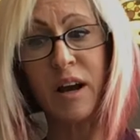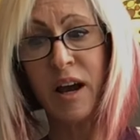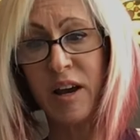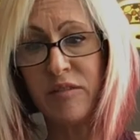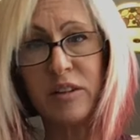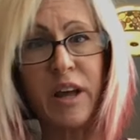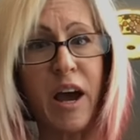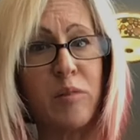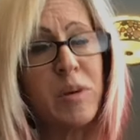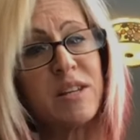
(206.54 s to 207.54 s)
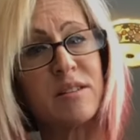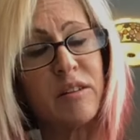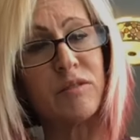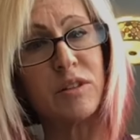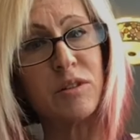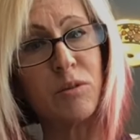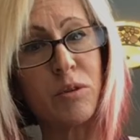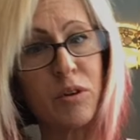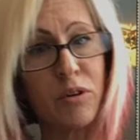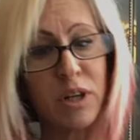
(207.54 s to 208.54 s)
I've allowed myself to do
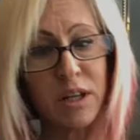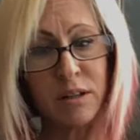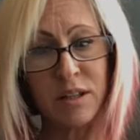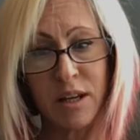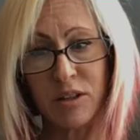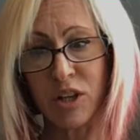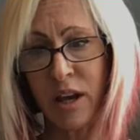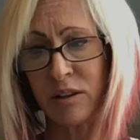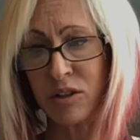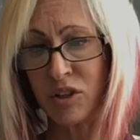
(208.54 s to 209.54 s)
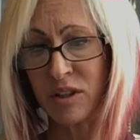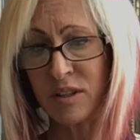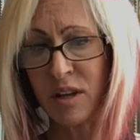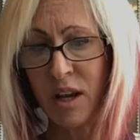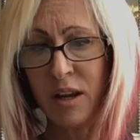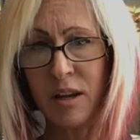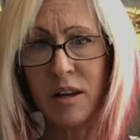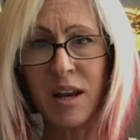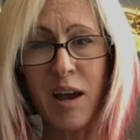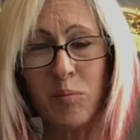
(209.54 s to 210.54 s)
30 day challenges,
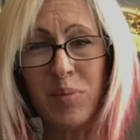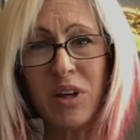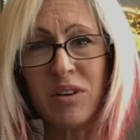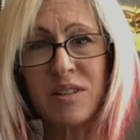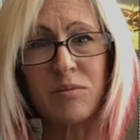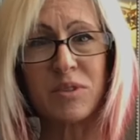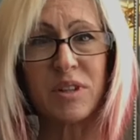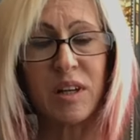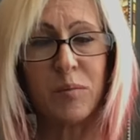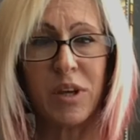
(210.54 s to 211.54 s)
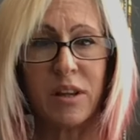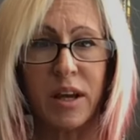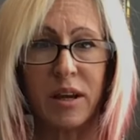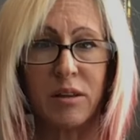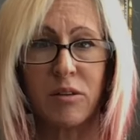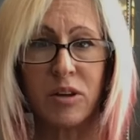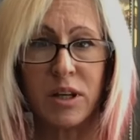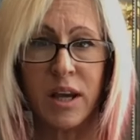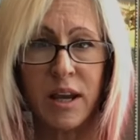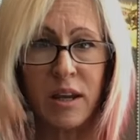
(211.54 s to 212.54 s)
not because it was going to be like a 30
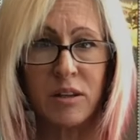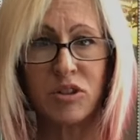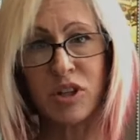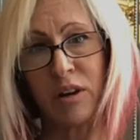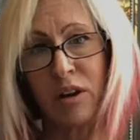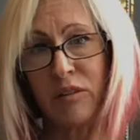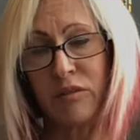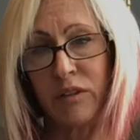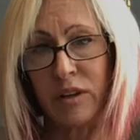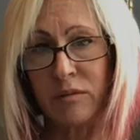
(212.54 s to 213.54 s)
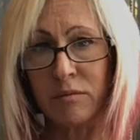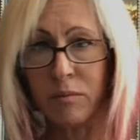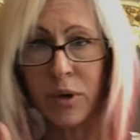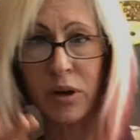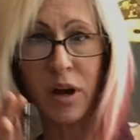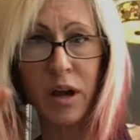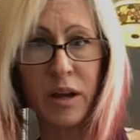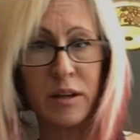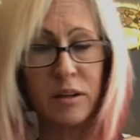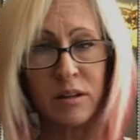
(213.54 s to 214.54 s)
day shut off and put
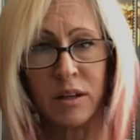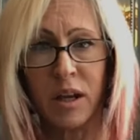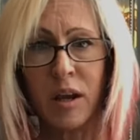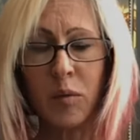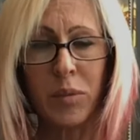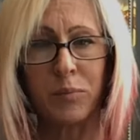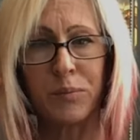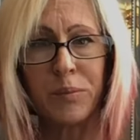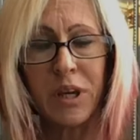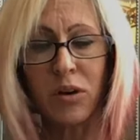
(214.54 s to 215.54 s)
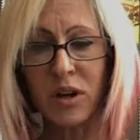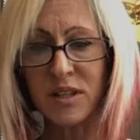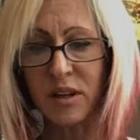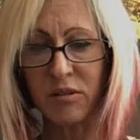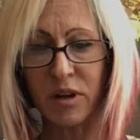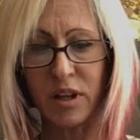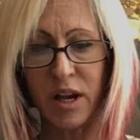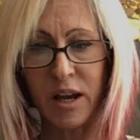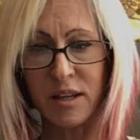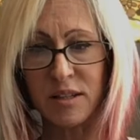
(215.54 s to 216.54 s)
on, and because I
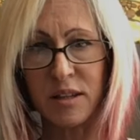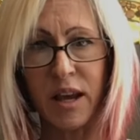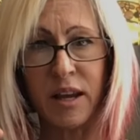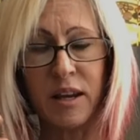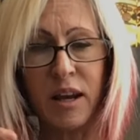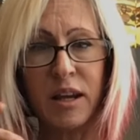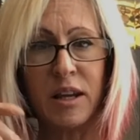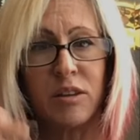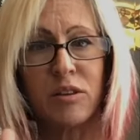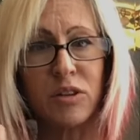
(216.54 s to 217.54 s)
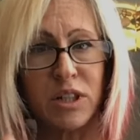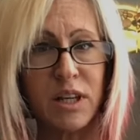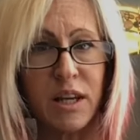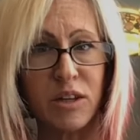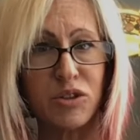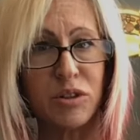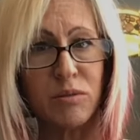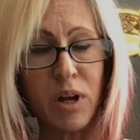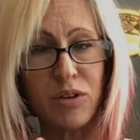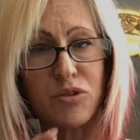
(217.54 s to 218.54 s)
realized that in 30 days you
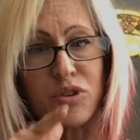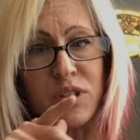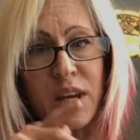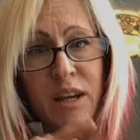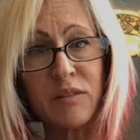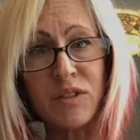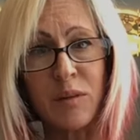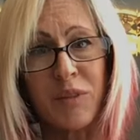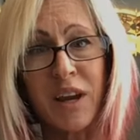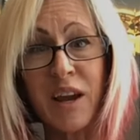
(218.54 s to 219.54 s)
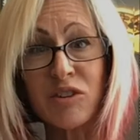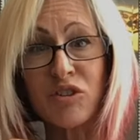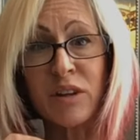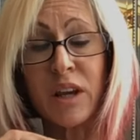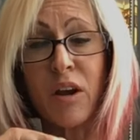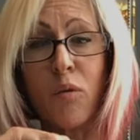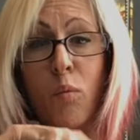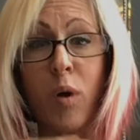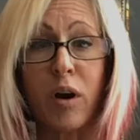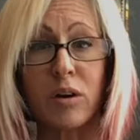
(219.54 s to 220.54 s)
understand if something actually
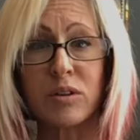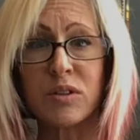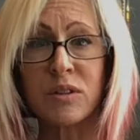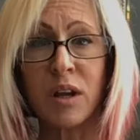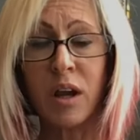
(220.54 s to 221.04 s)
works.